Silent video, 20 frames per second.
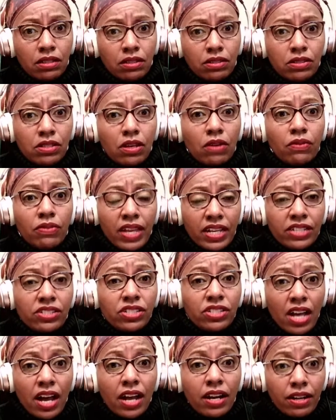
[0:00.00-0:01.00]
So they
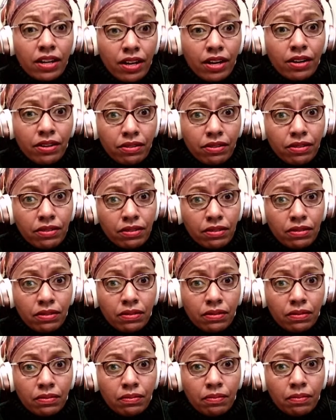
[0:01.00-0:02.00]
shot her.
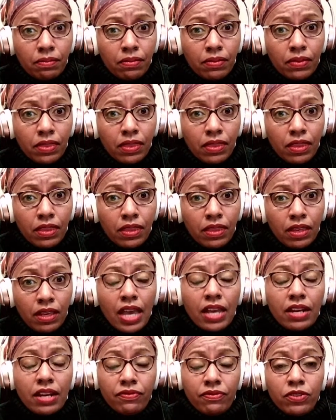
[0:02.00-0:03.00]

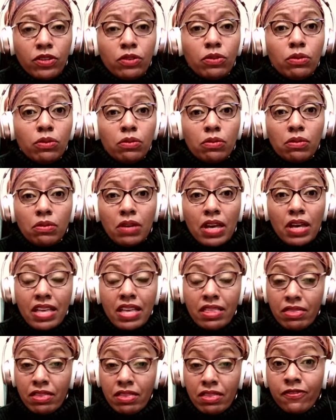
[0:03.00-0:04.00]
And
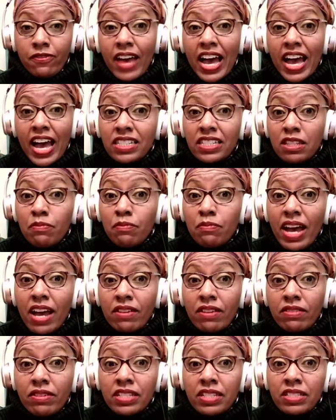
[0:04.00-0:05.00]
the fact of the
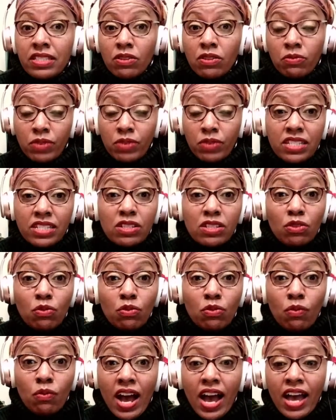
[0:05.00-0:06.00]
matter is, the
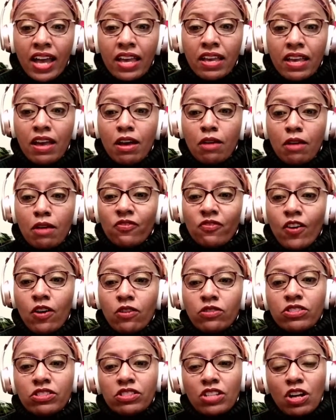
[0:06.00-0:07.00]
reason why
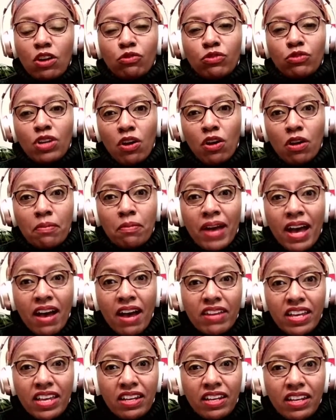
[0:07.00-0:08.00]
folks don't know
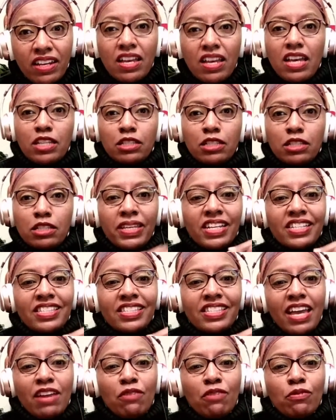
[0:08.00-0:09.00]
about it is because
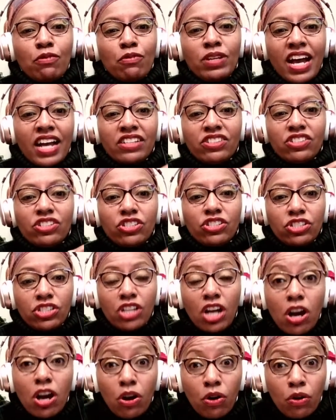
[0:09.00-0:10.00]
they would not
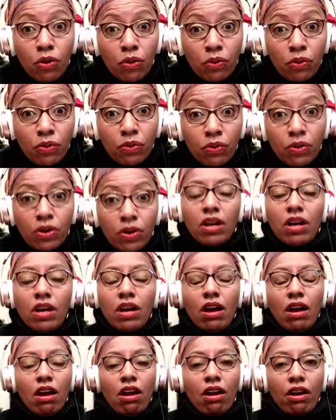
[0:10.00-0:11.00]
show
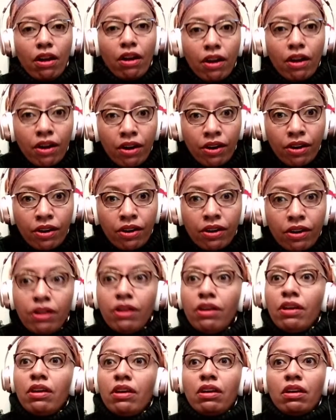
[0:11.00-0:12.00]
her
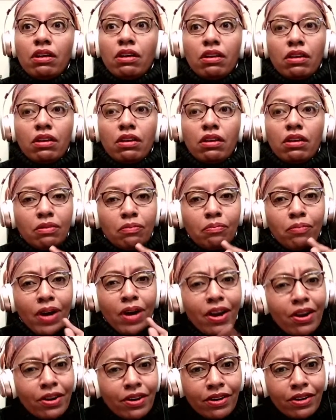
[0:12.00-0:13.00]

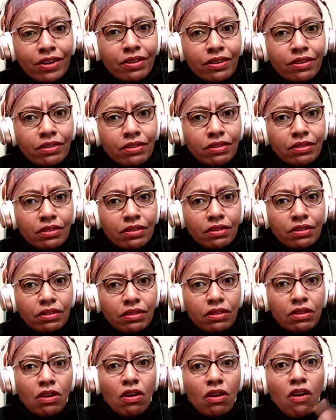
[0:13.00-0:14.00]
murder
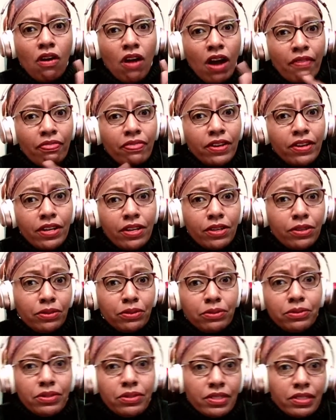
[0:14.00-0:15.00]
on the
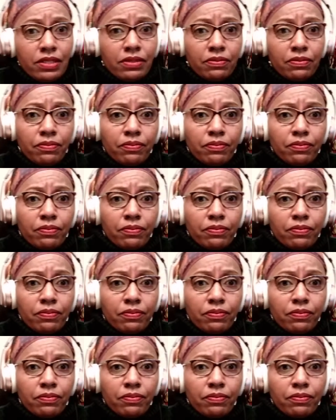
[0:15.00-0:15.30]
news.